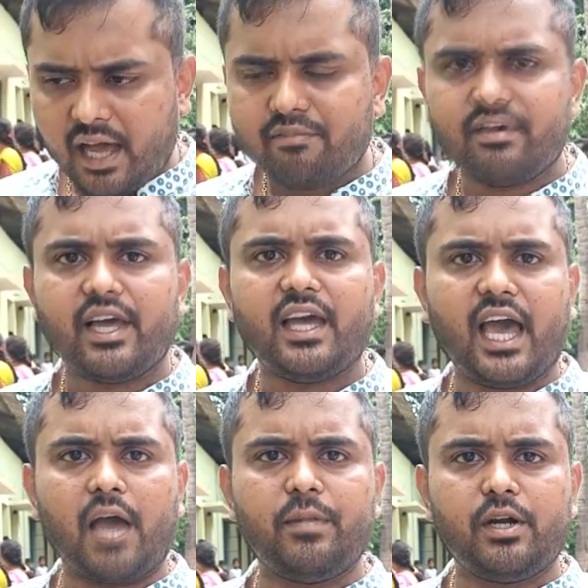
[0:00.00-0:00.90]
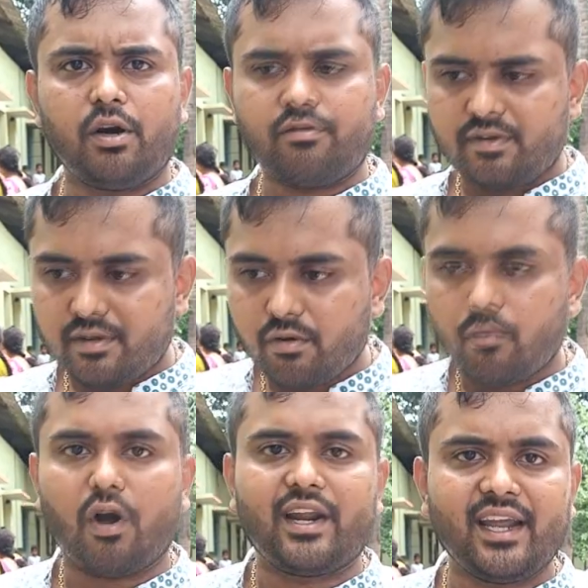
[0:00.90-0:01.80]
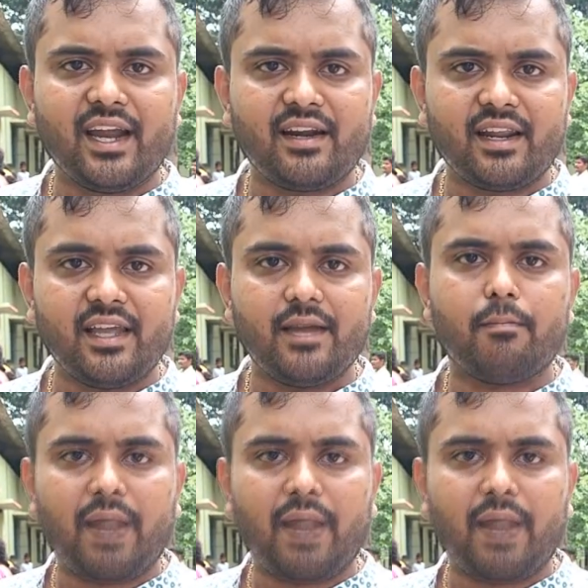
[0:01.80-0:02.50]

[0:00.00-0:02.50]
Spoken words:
have a habit of watering a tree,